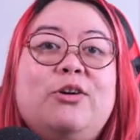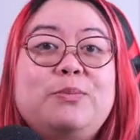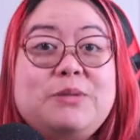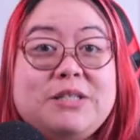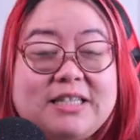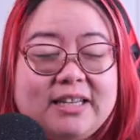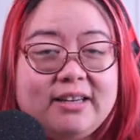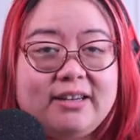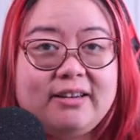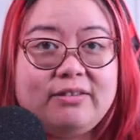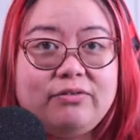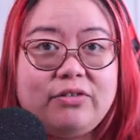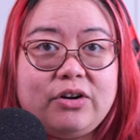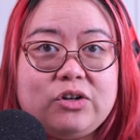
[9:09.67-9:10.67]

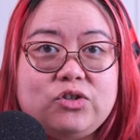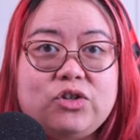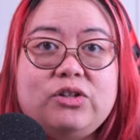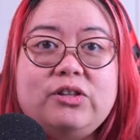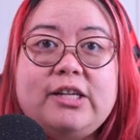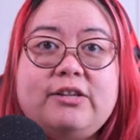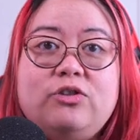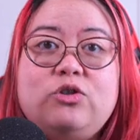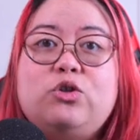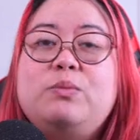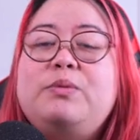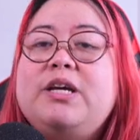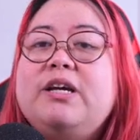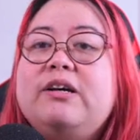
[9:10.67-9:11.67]
Obsidian version, then you
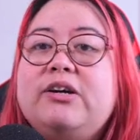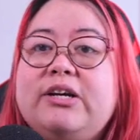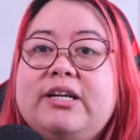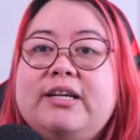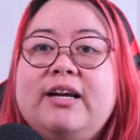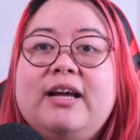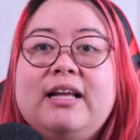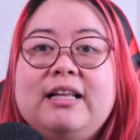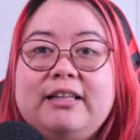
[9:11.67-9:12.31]
should be good.